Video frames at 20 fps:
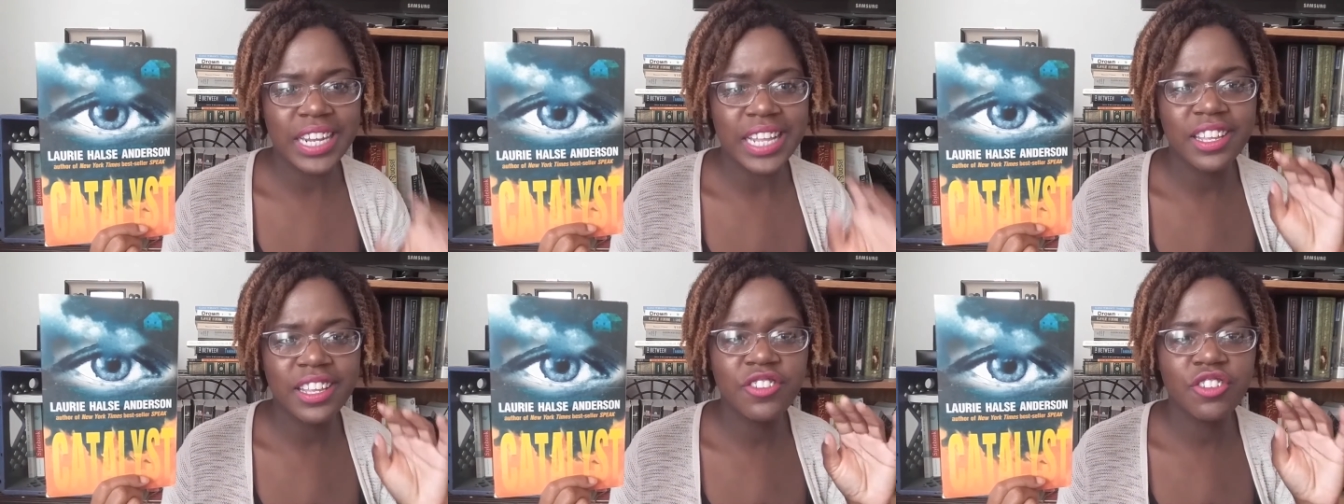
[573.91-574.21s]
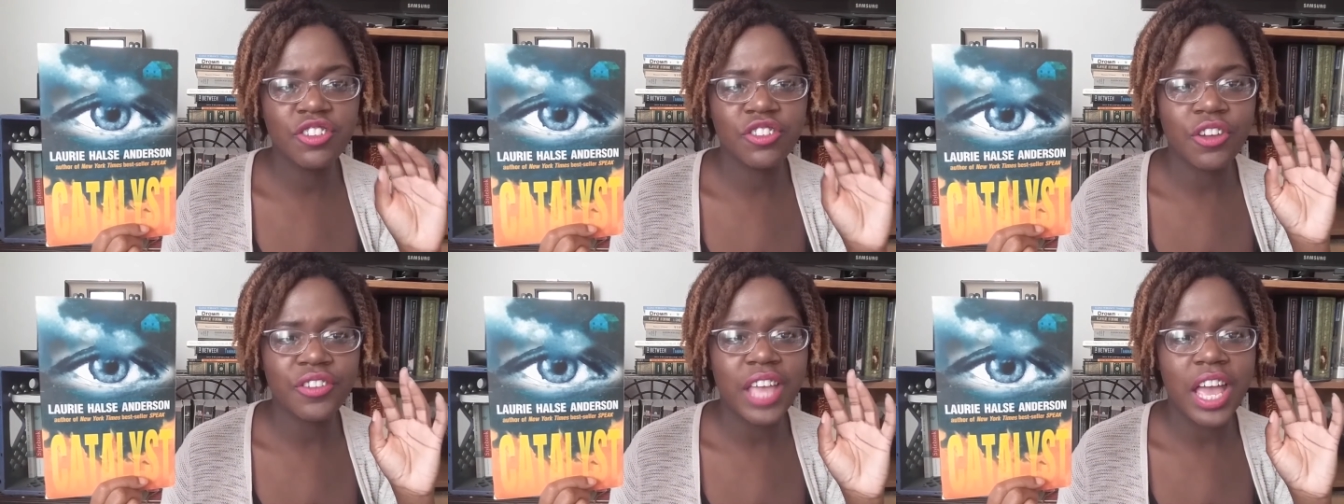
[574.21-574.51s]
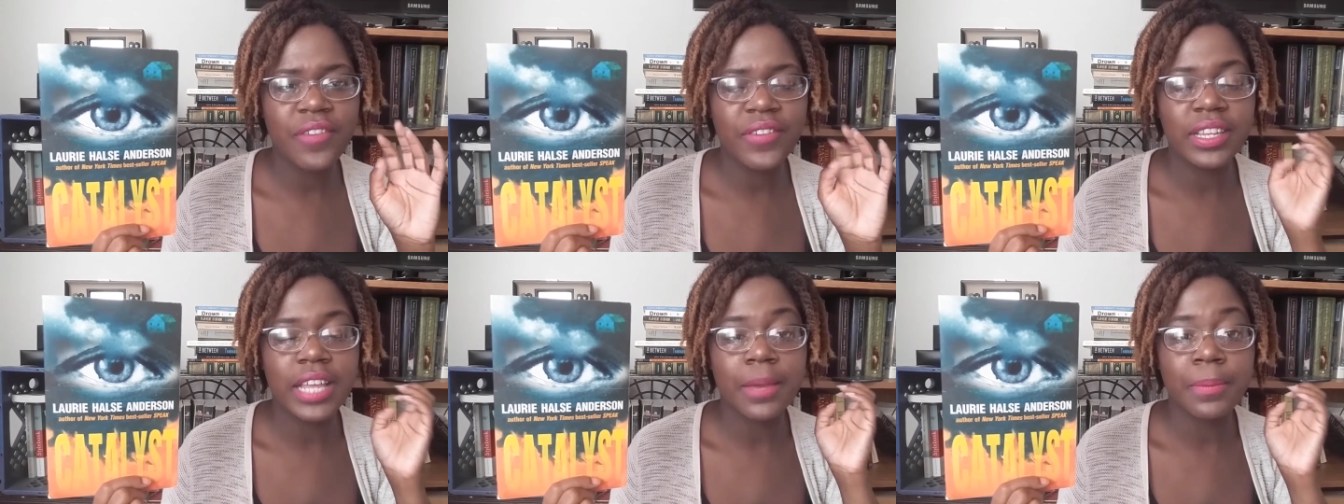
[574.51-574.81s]
And I think she starts
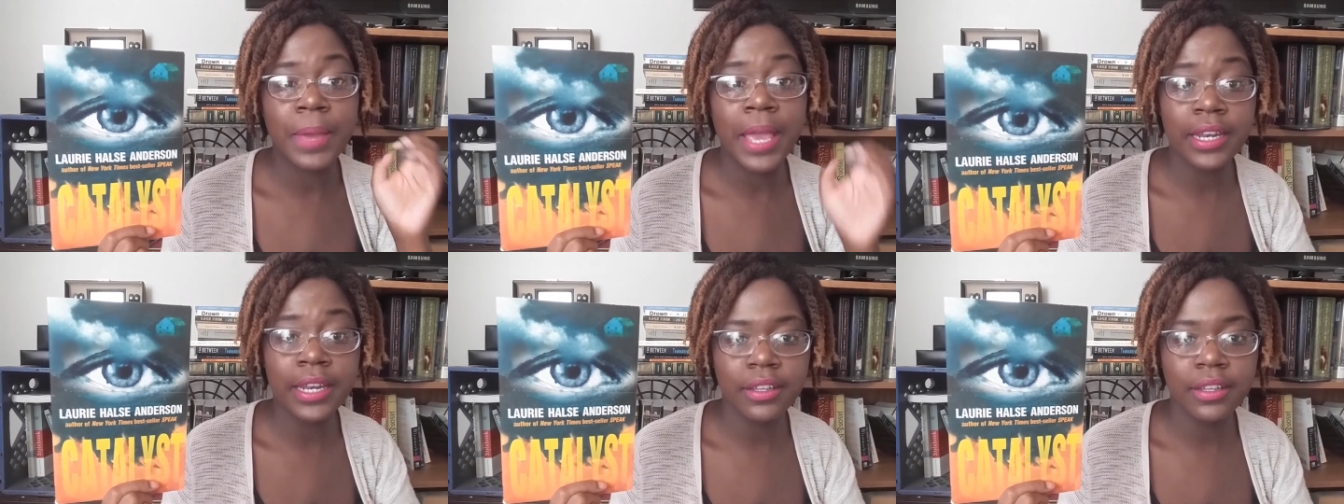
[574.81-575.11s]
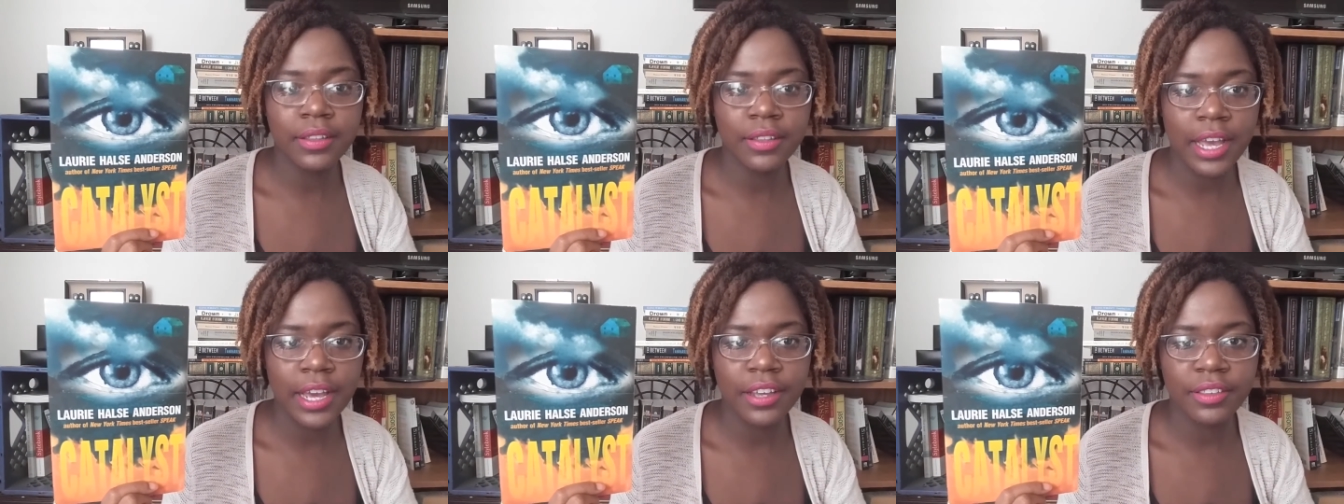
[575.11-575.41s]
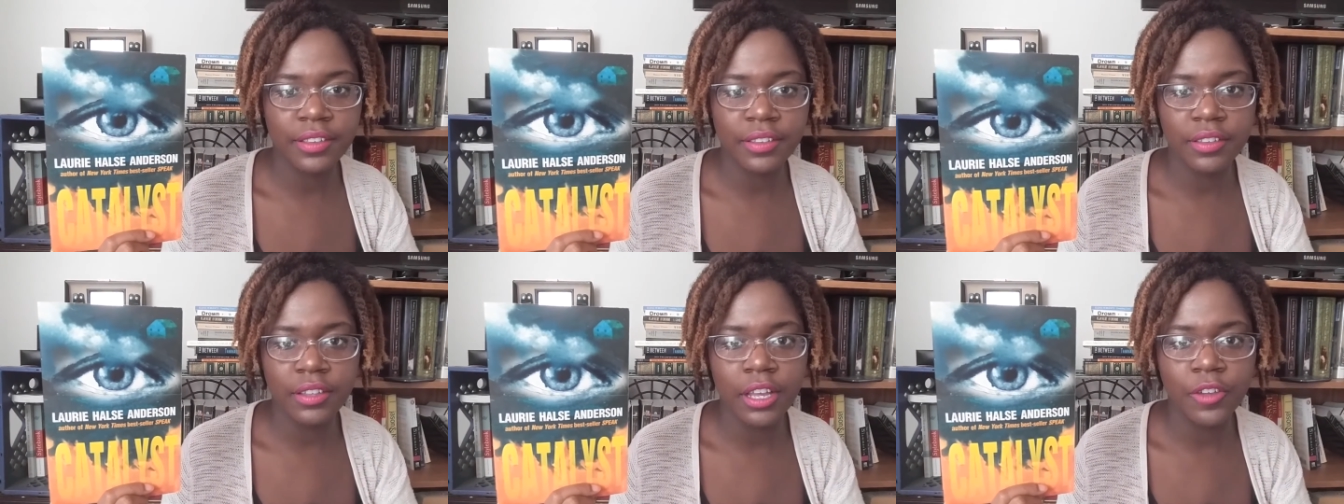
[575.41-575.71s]
having like panic
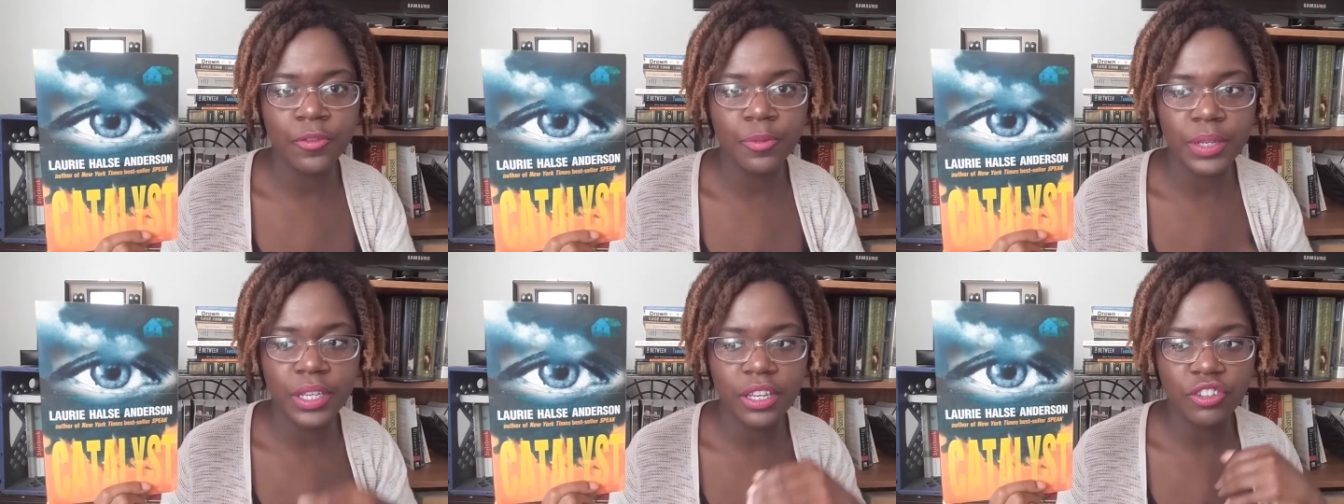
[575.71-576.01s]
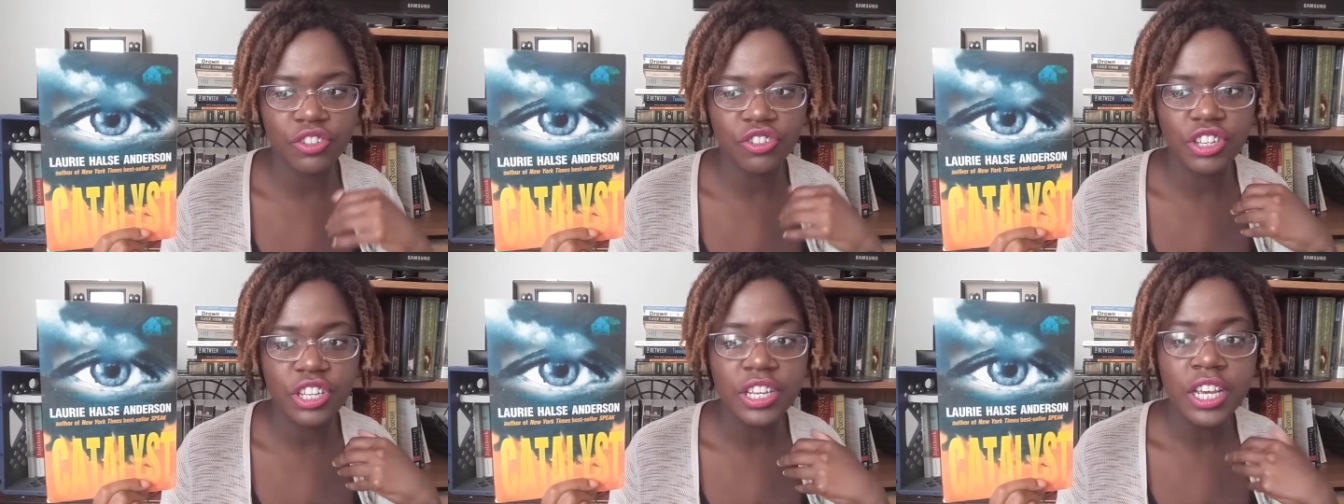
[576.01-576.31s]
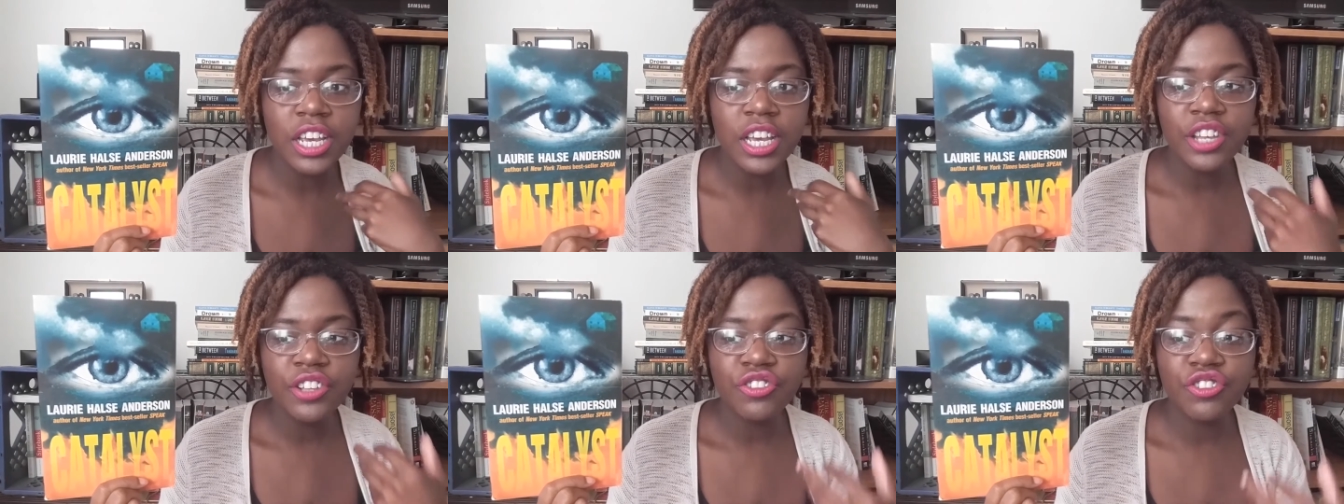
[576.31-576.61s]
attacks and stuff because she
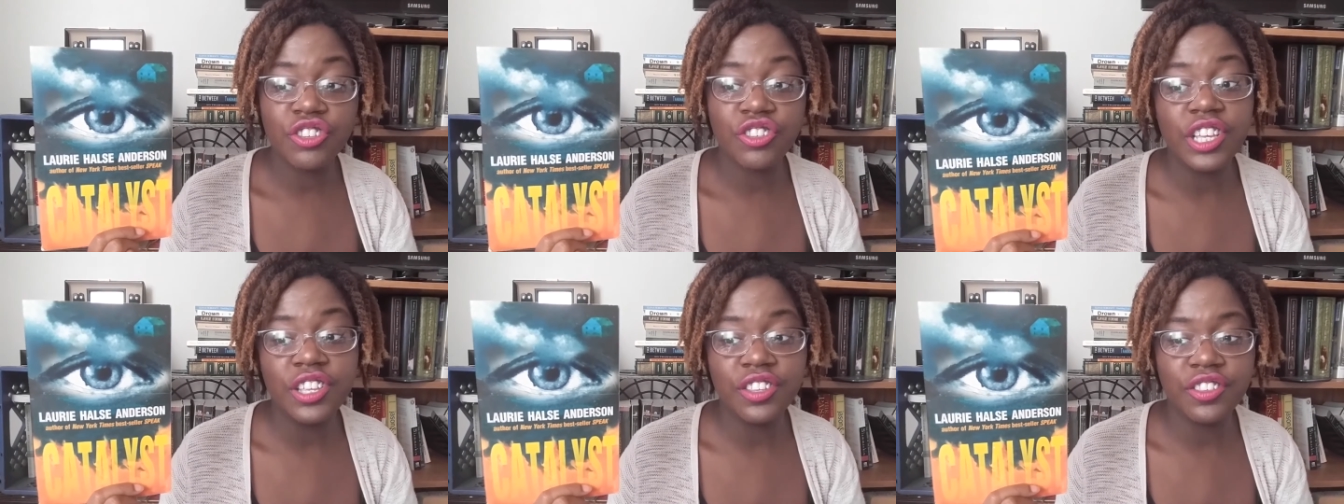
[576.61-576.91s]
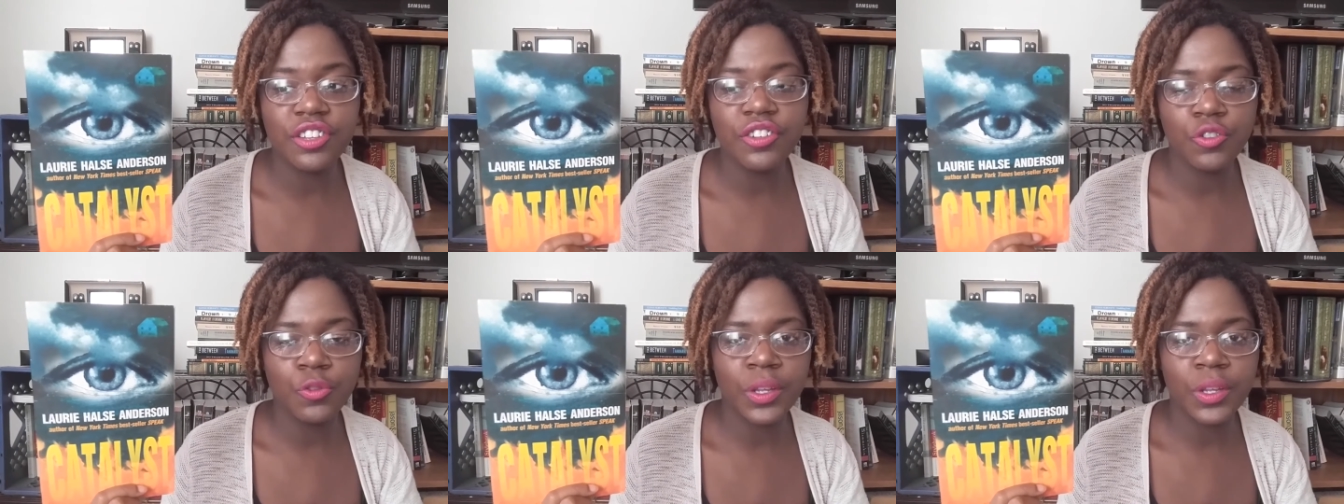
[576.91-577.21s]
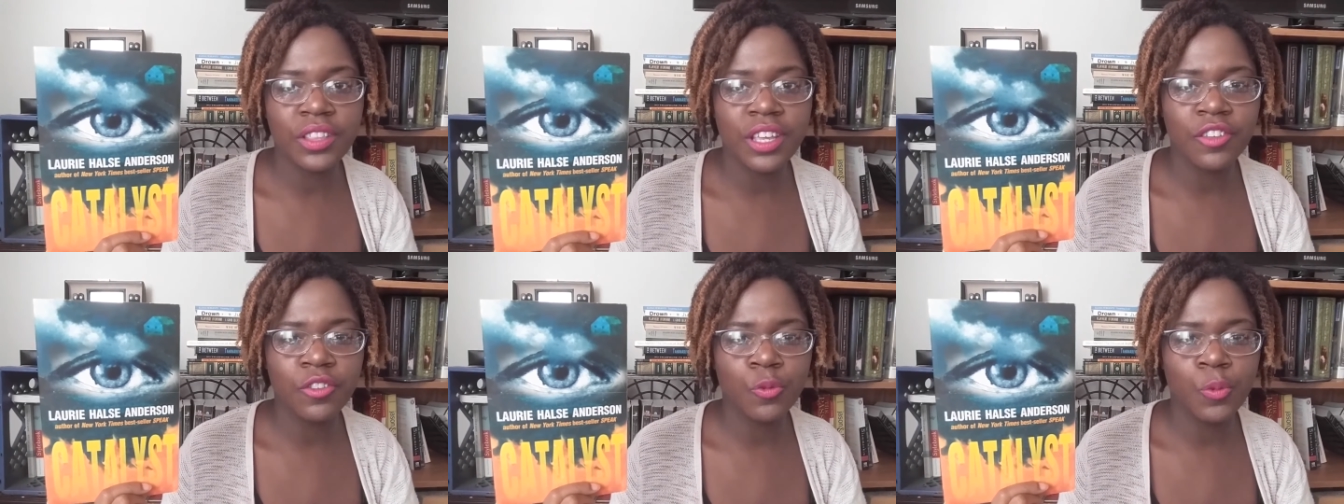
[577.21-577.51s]
just isn't
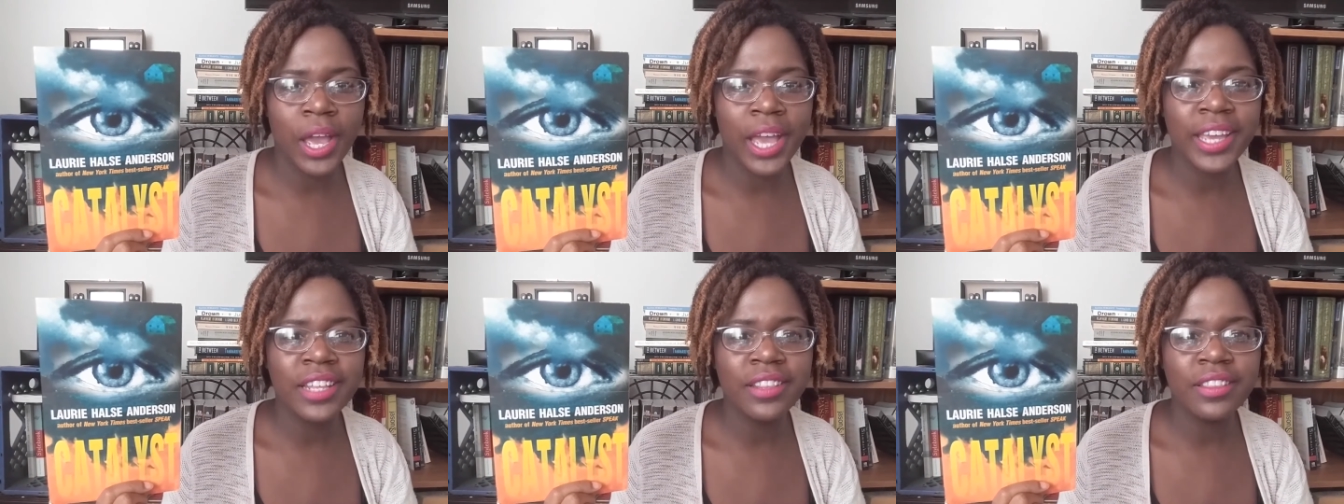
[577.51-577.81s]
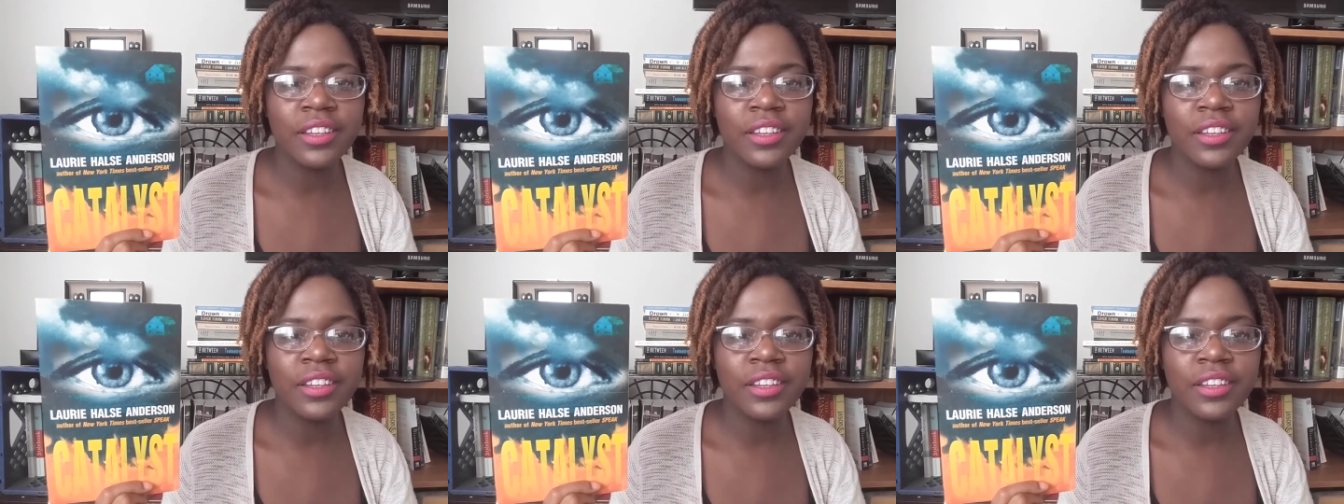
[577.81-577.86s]
doing things right.